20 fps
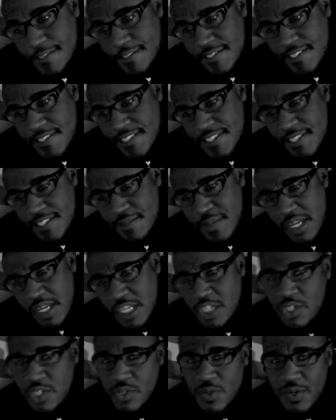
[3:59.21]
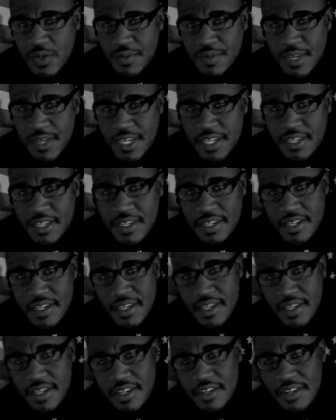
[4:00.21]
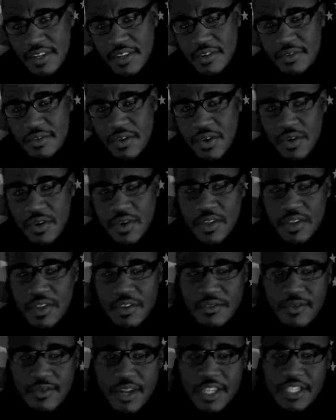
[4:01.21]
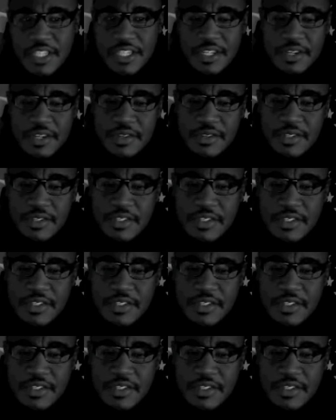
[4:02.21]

Just to make it short, man, you know, knowing your ratios is